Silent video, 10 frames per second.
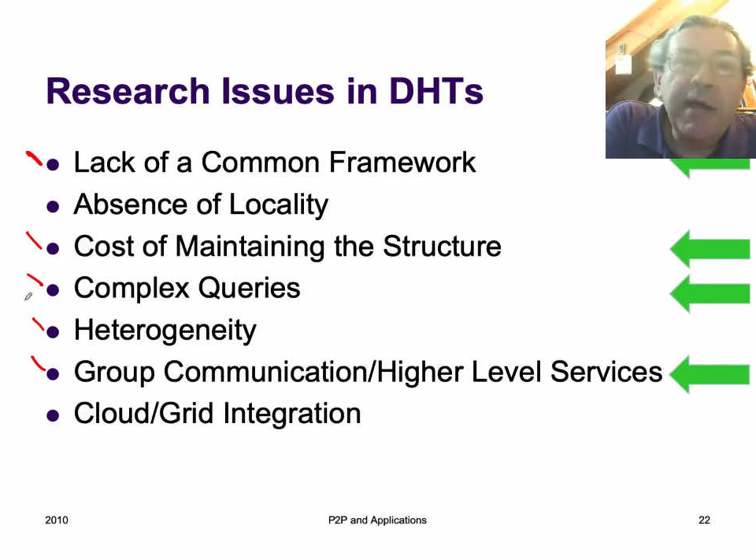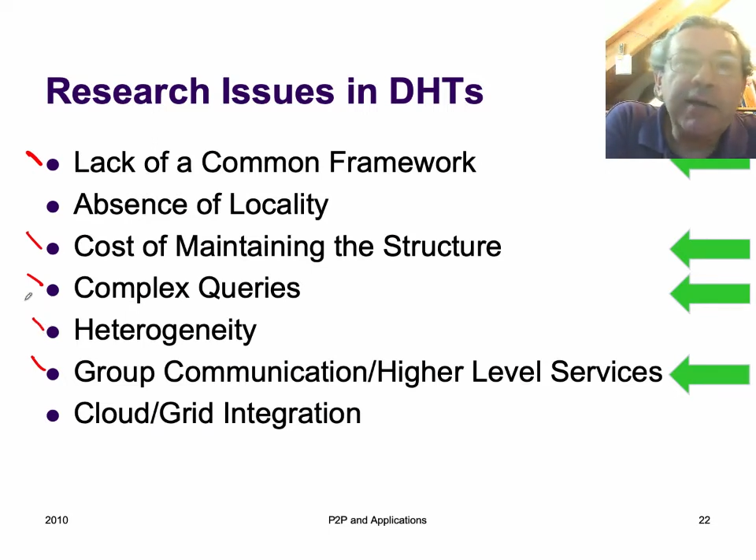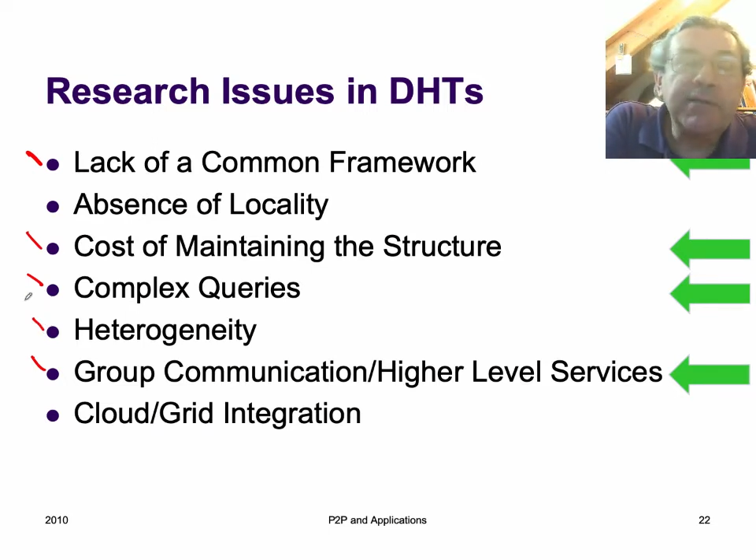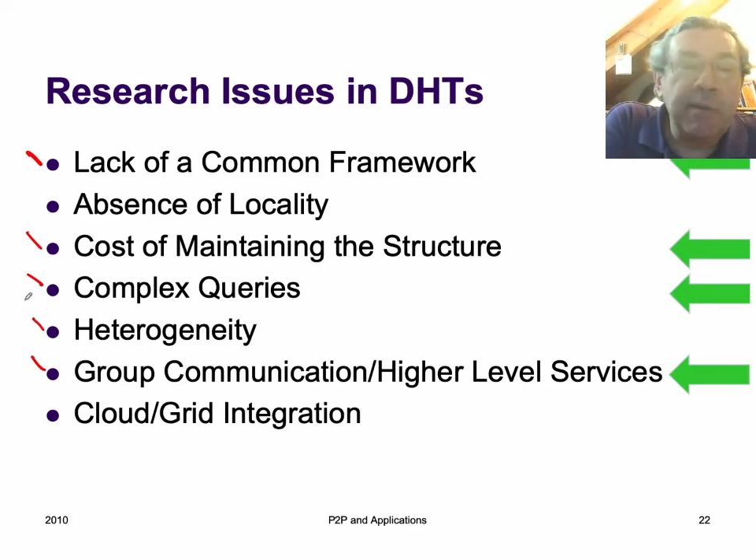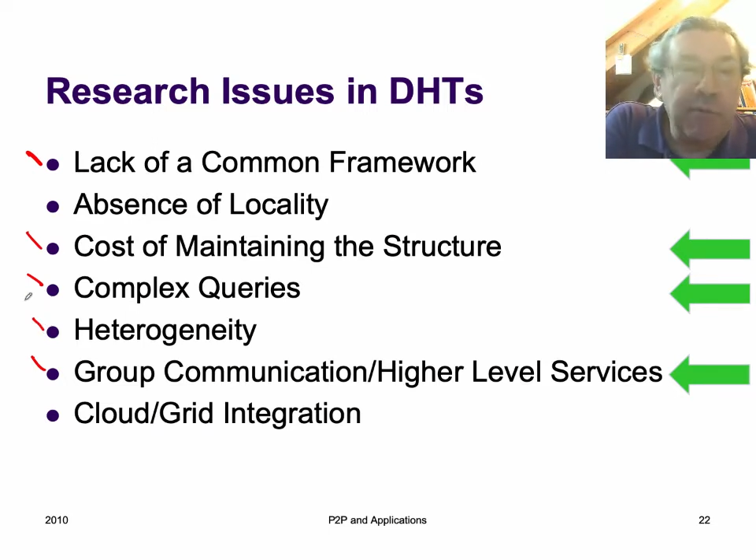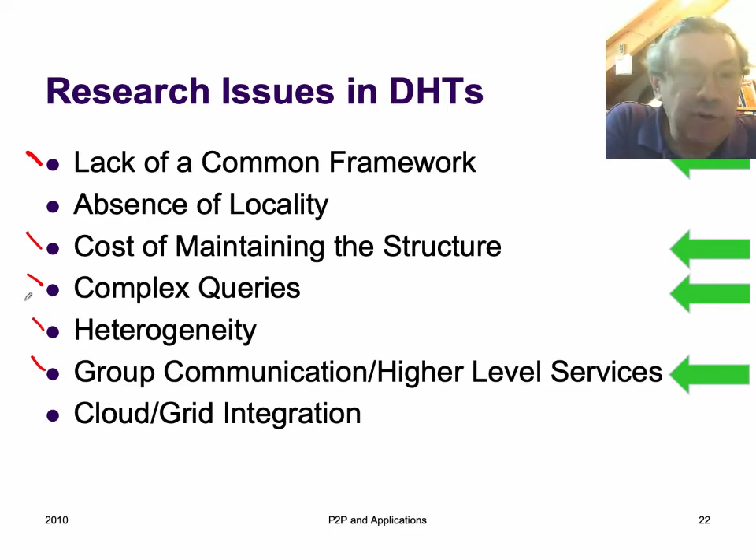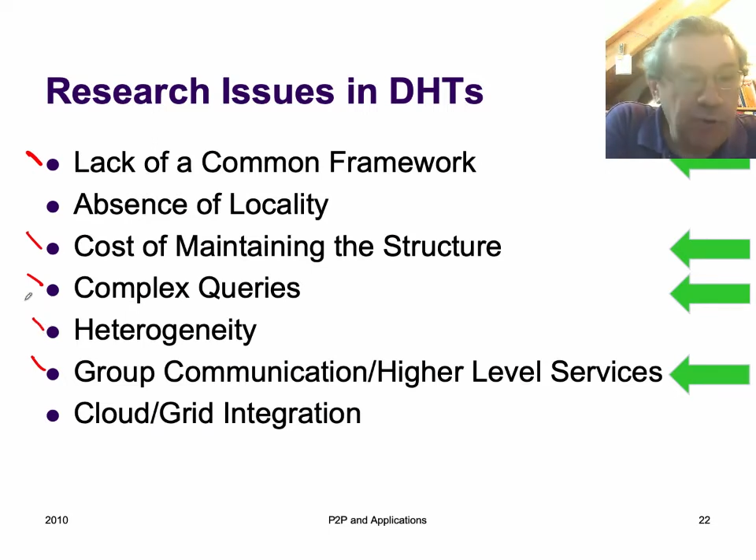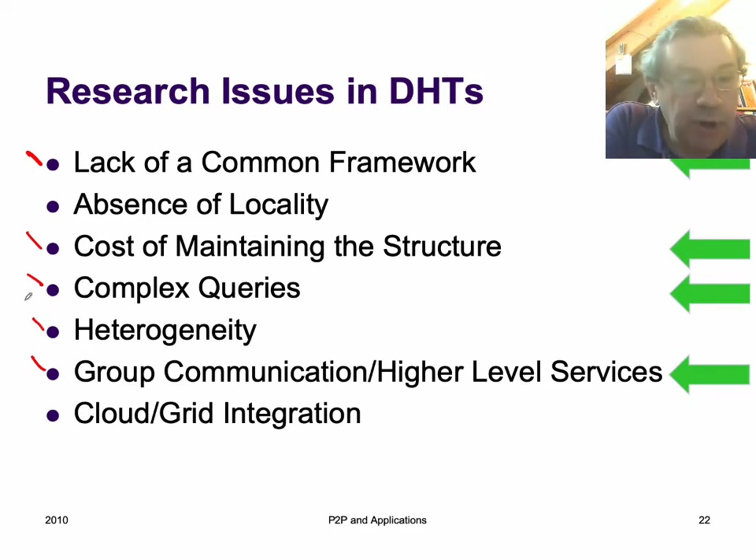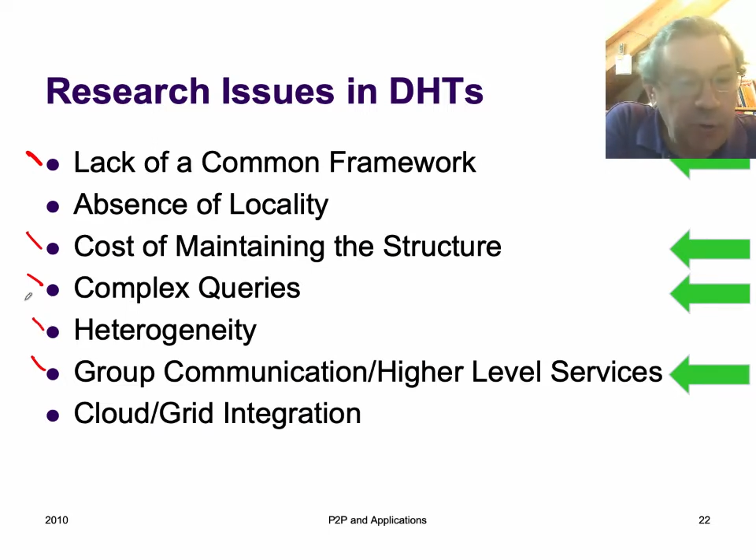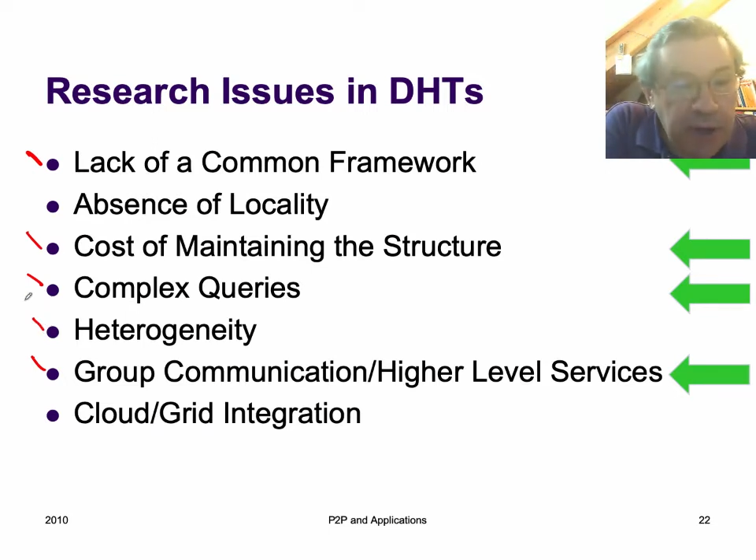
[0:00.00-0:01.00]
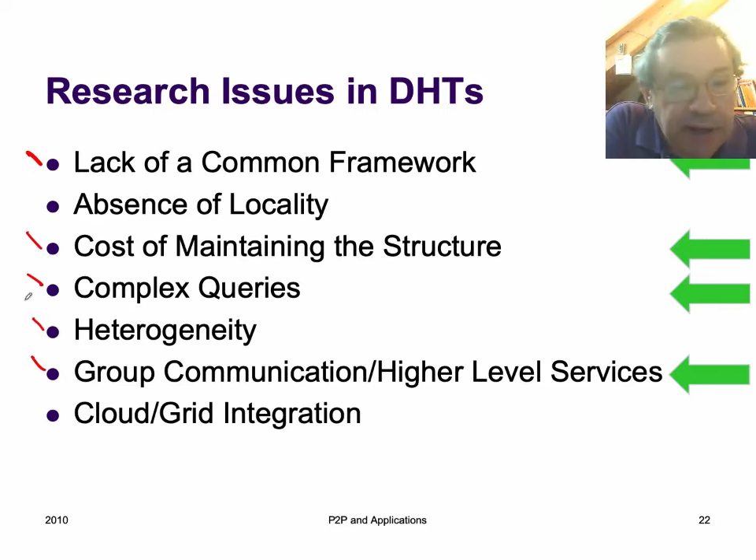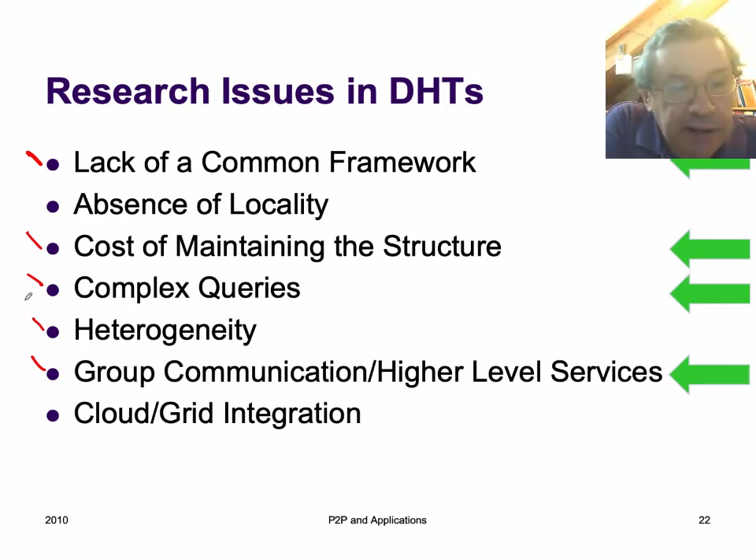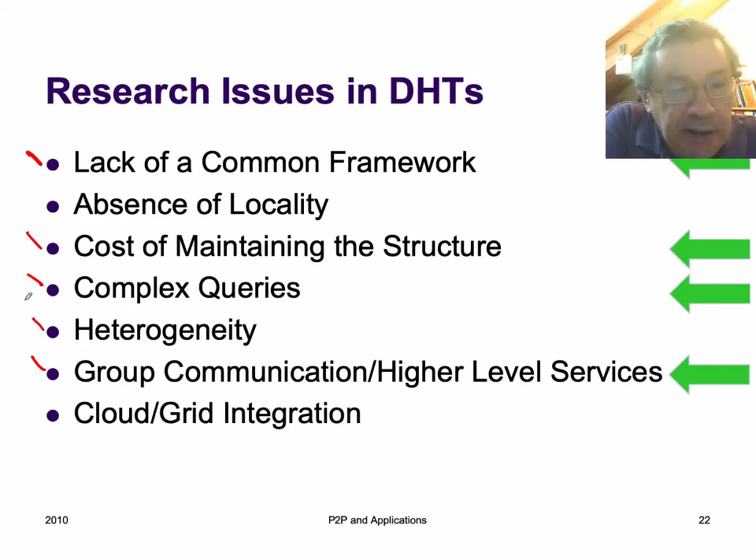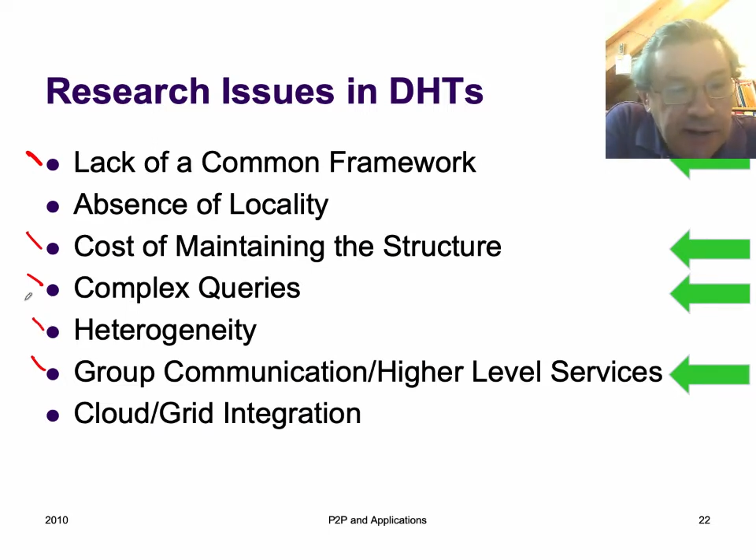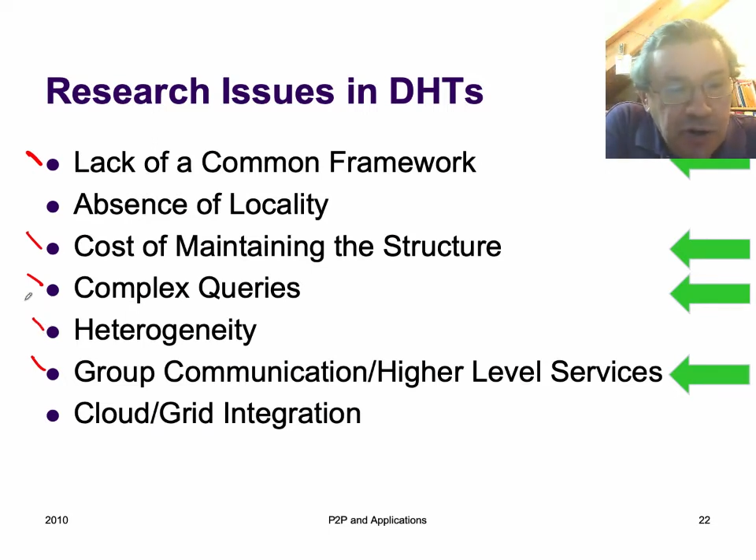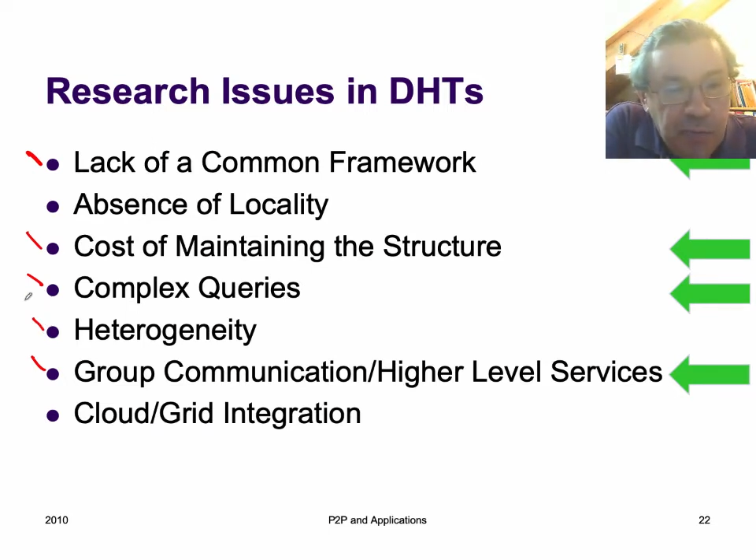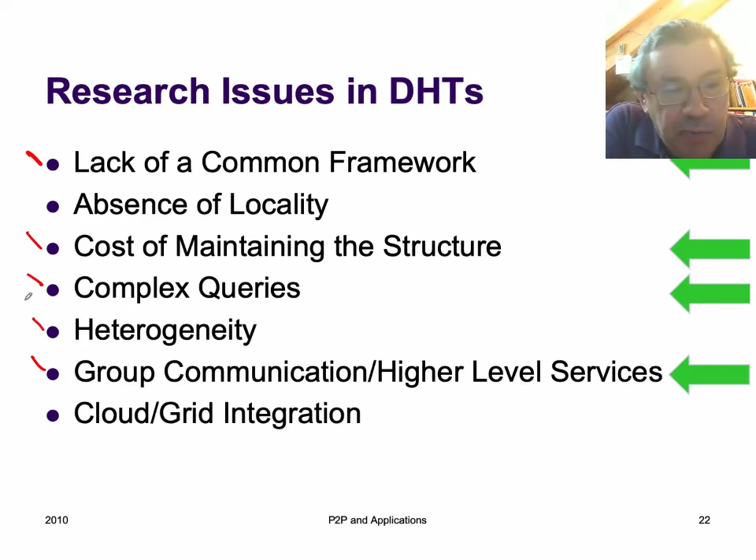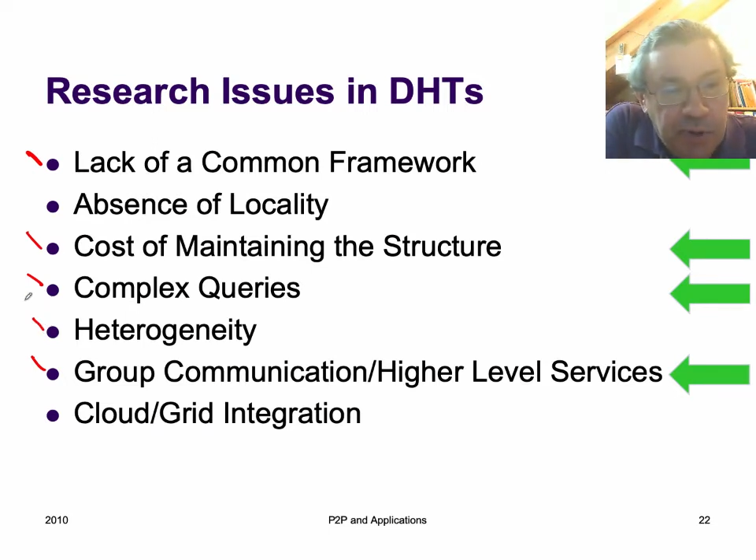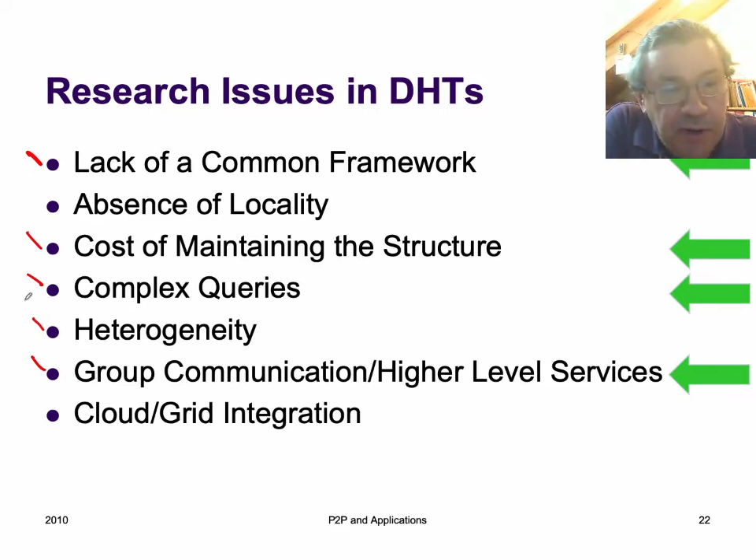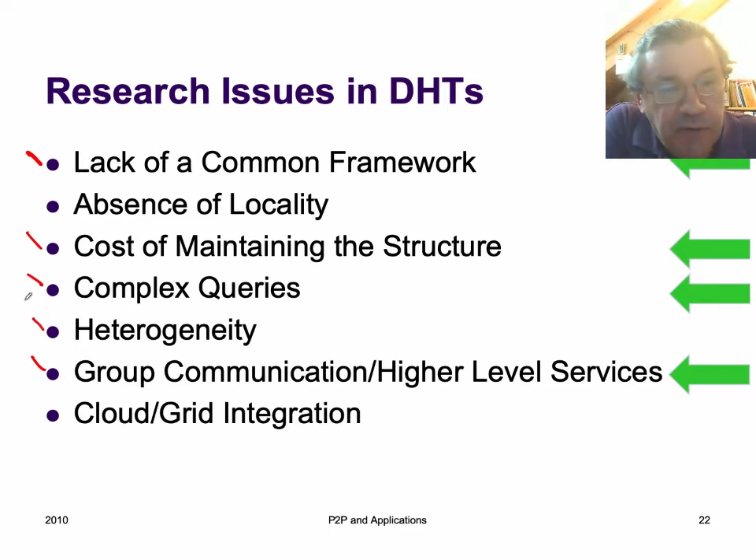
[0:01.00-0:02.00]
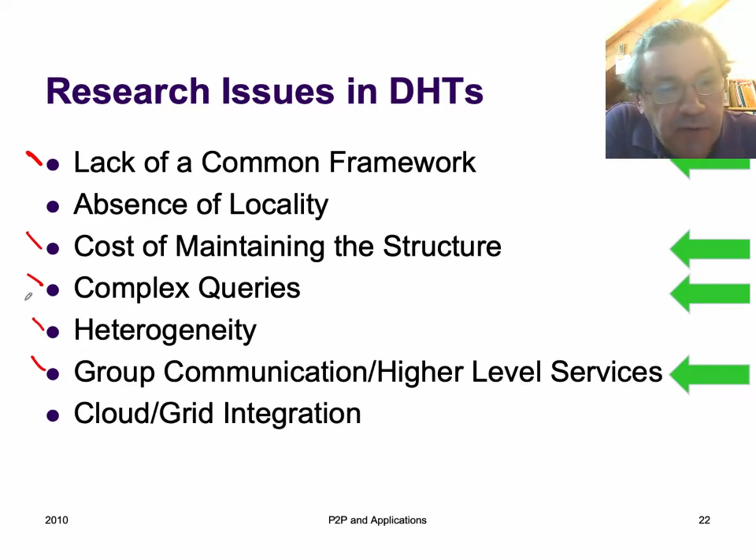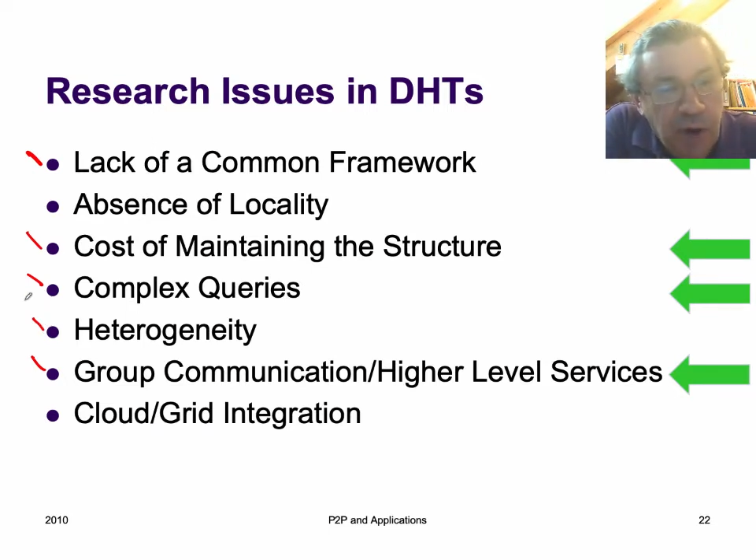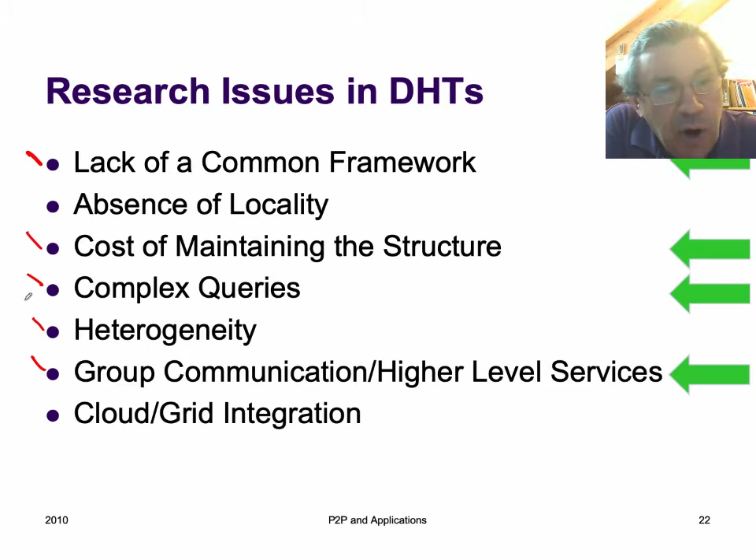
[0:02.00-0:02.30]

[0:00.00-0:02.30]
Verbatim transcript: and some of them are very weak, like super peers?